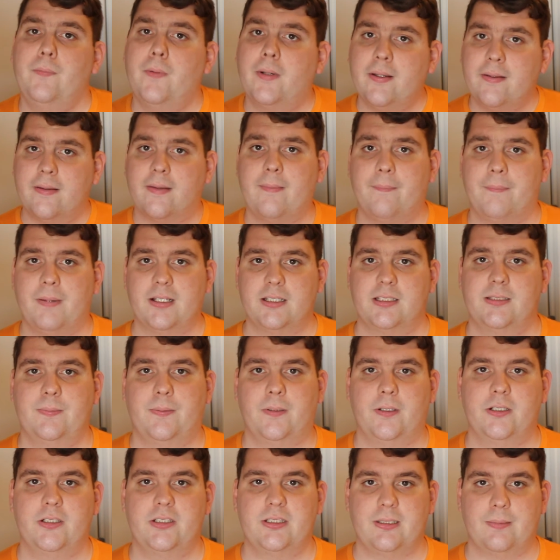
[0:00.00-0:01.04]
one of the best
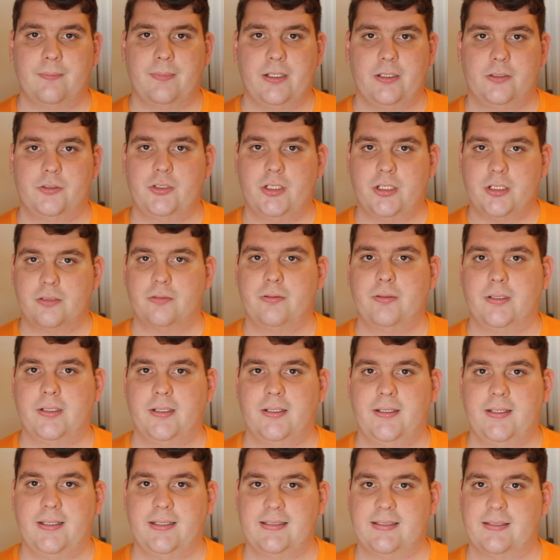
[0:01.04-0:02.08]
parts about
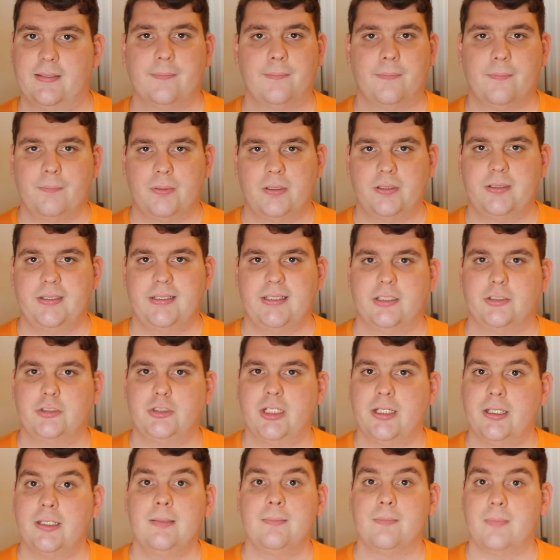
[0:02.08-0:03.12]
jQuery is the ability to
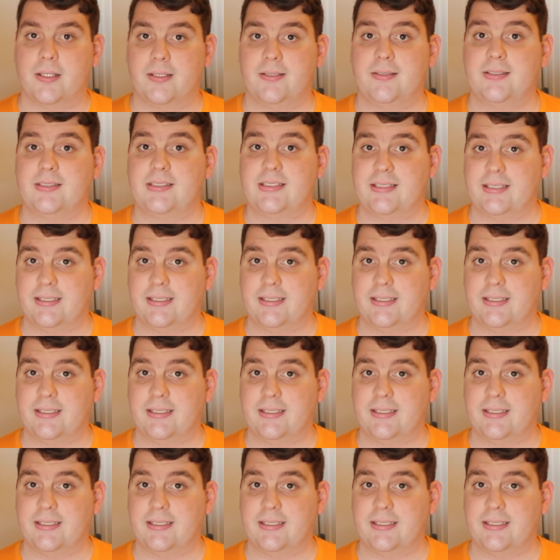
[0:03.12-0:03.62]
chain methods